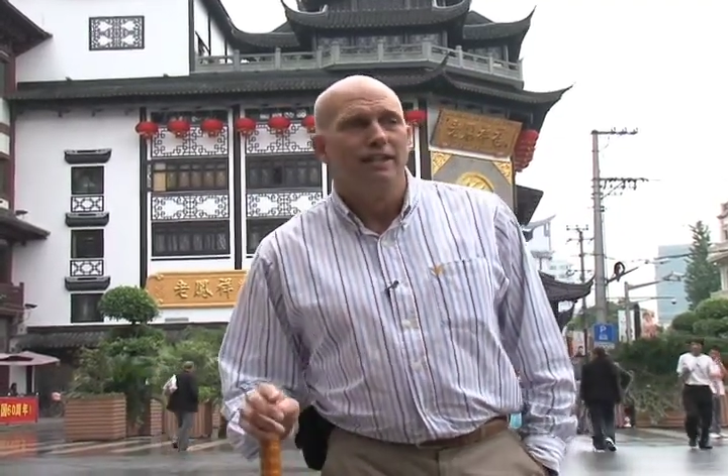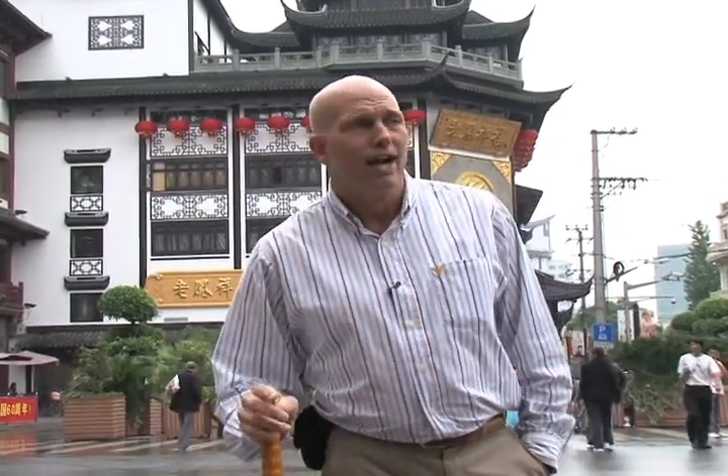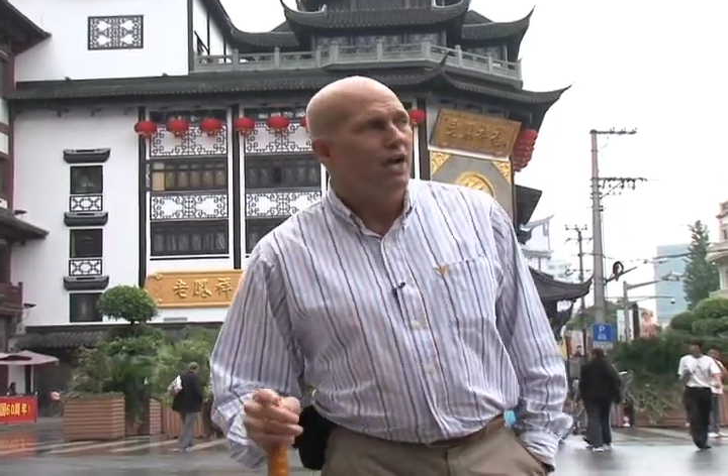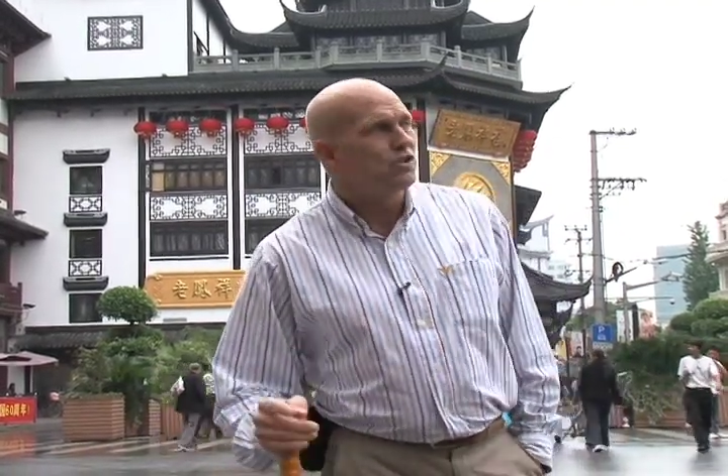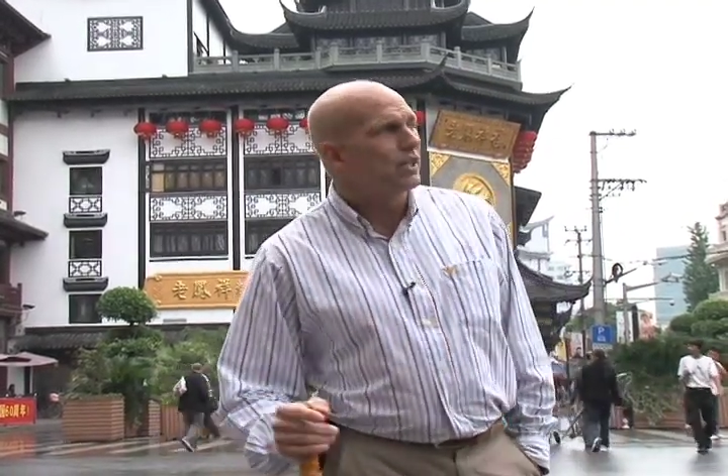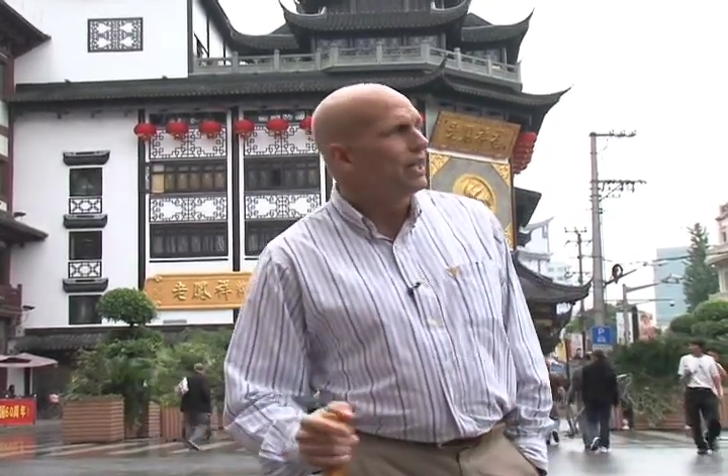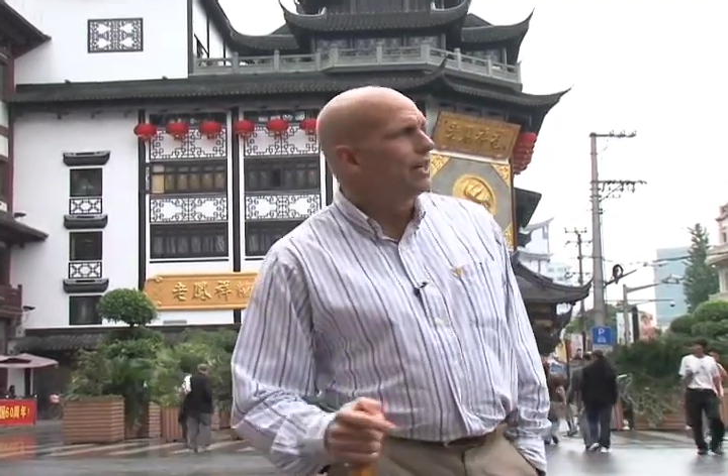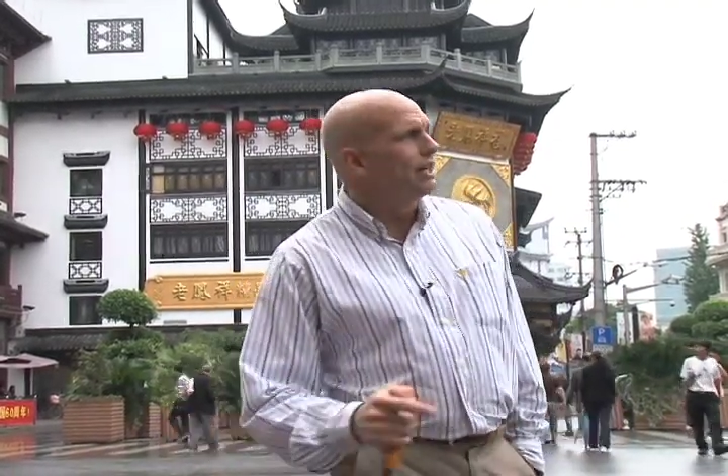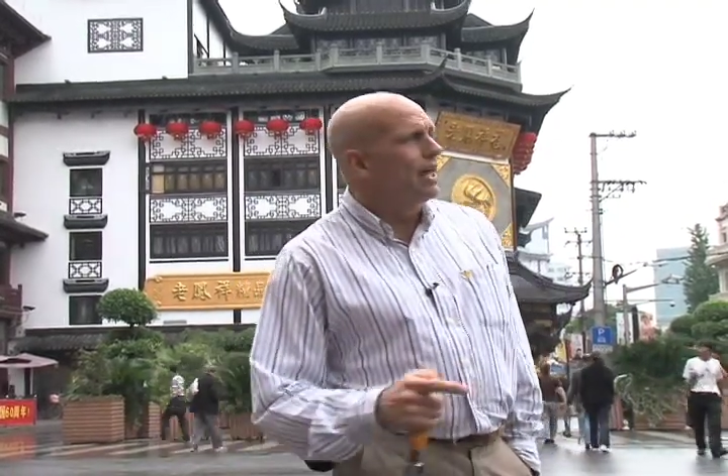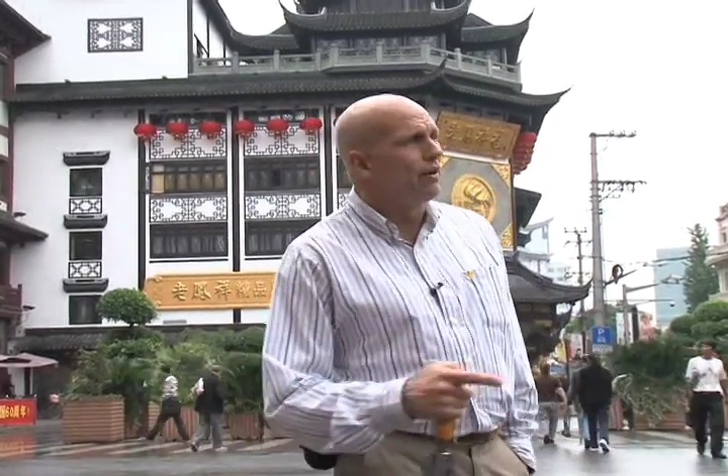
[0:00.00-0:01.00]
I used to
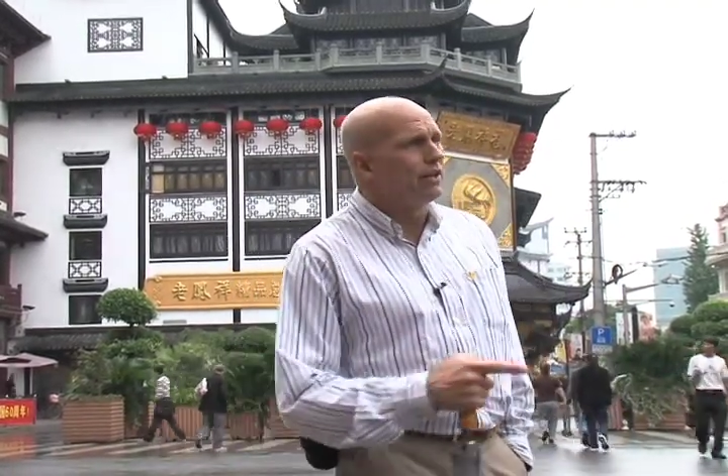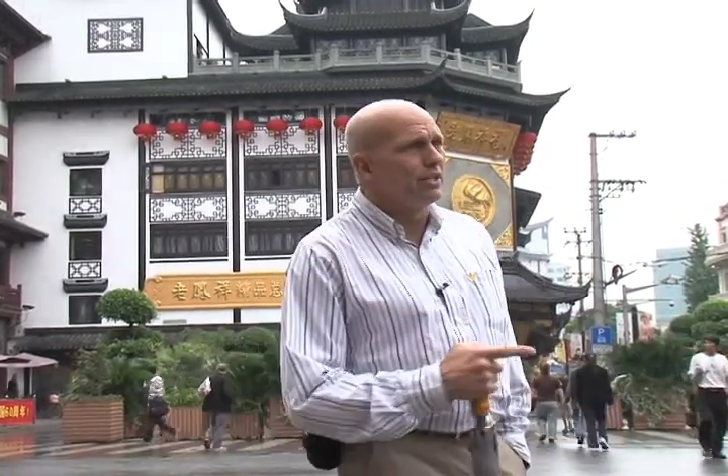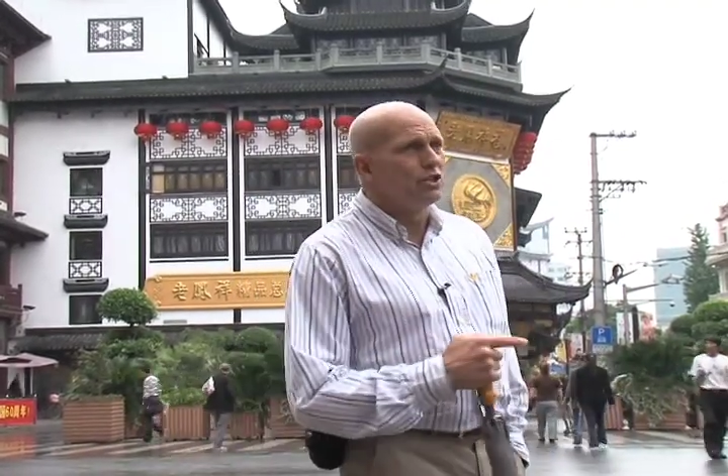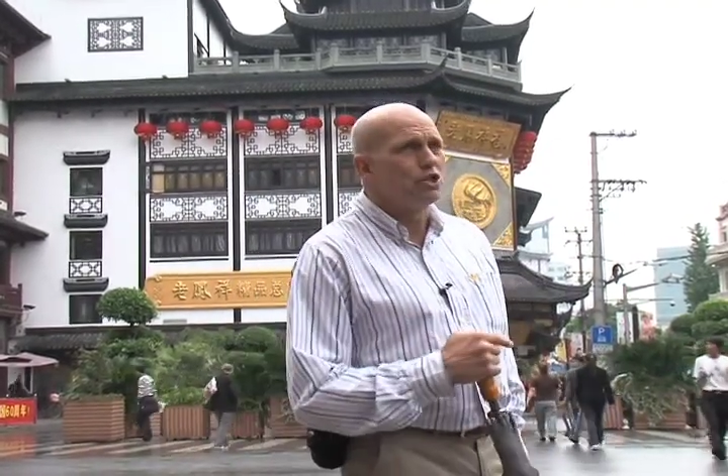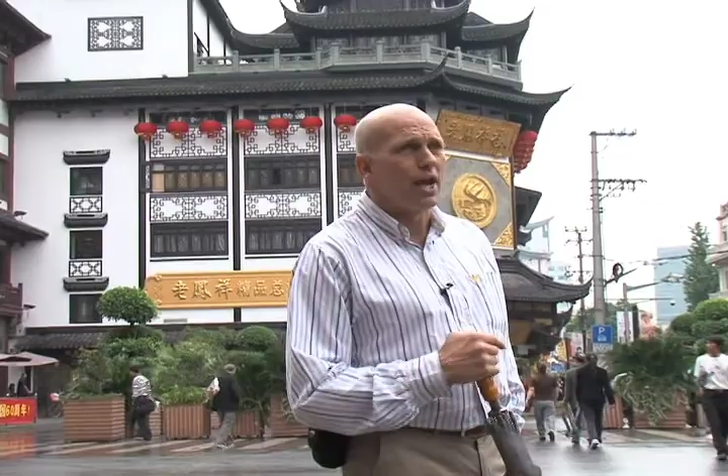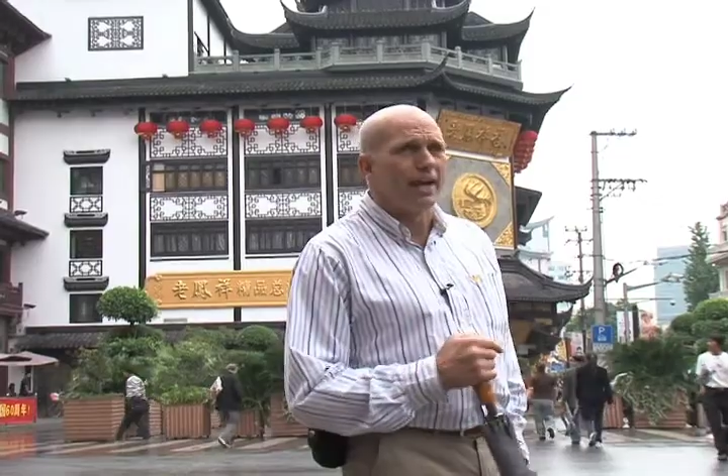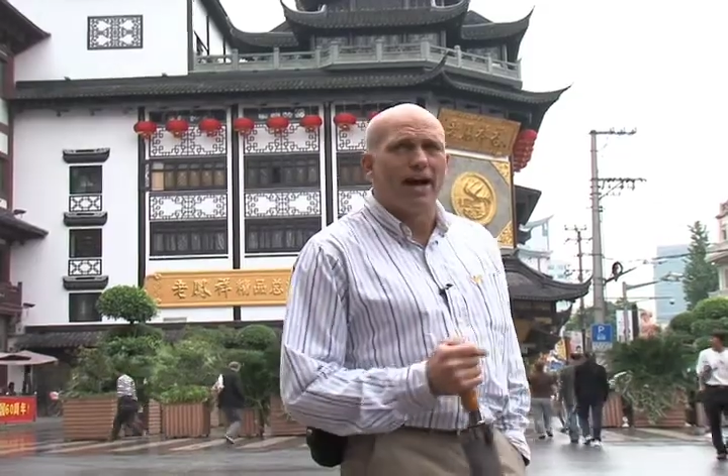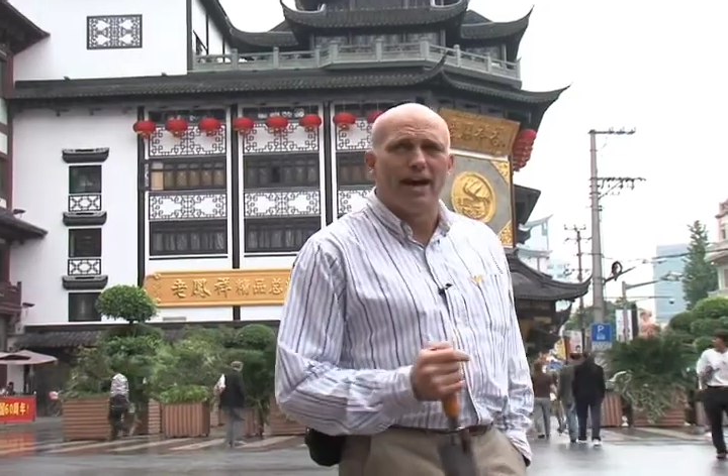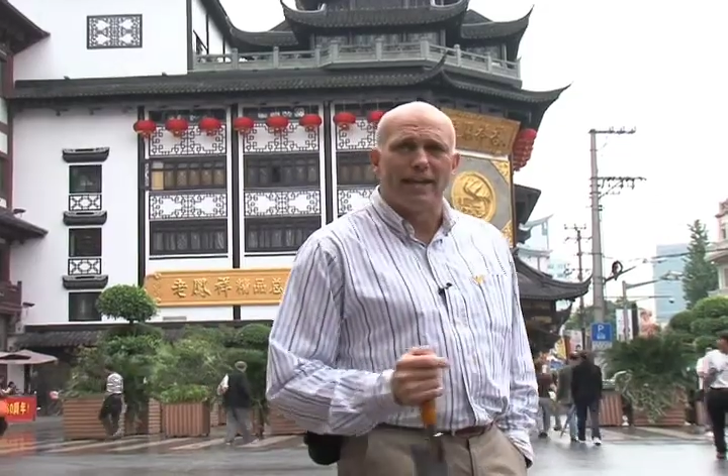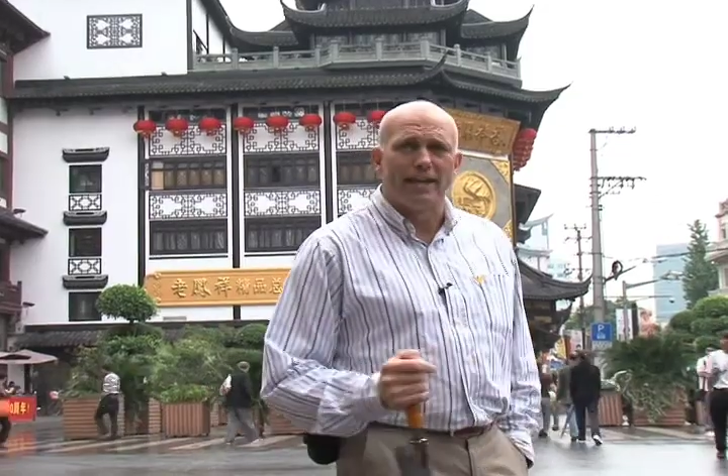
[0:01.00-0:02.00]
get out in
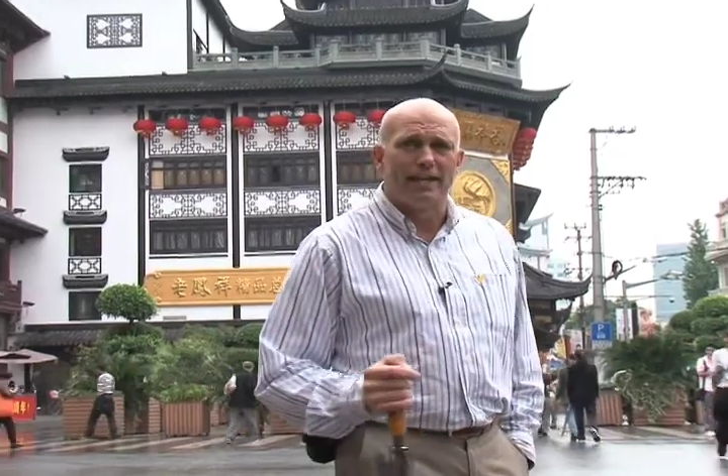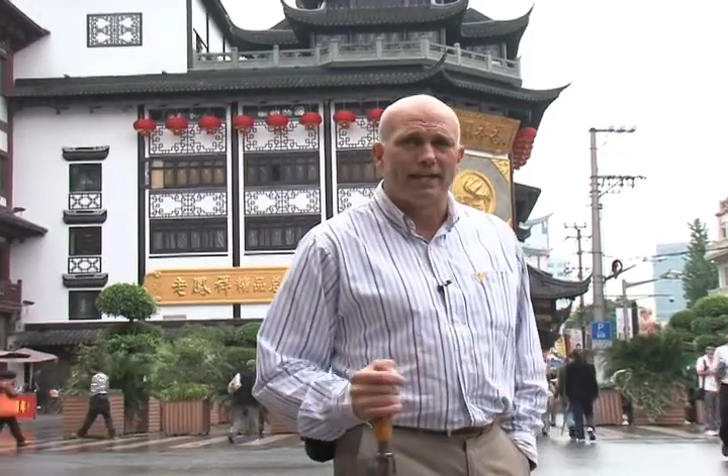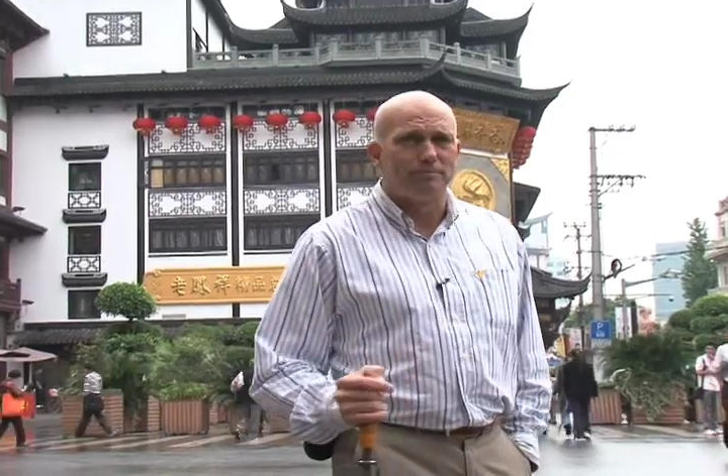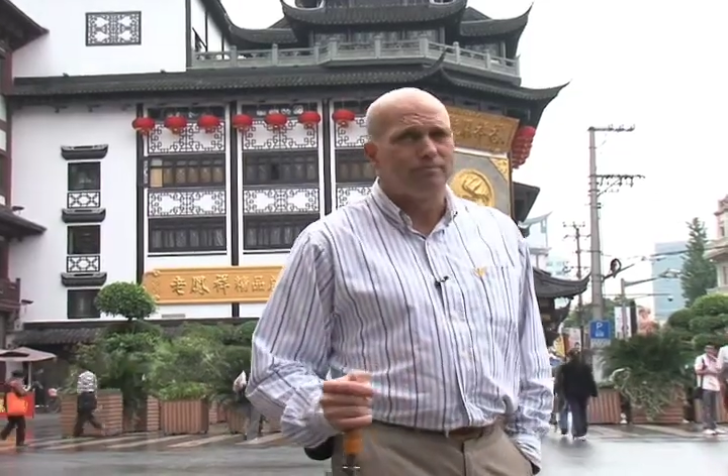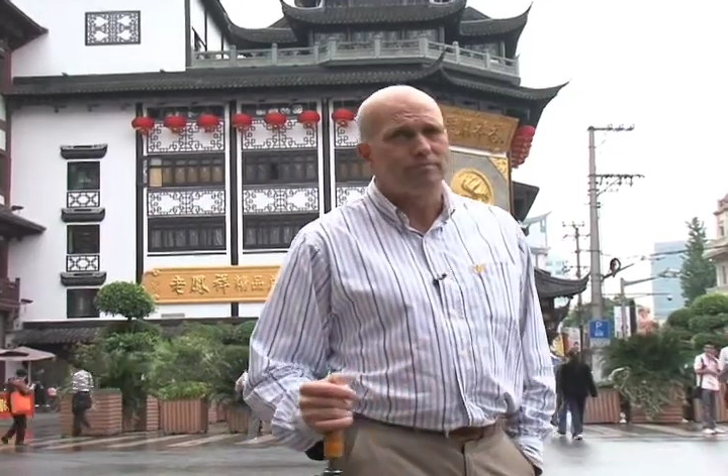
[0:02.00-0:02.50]
Shanghai and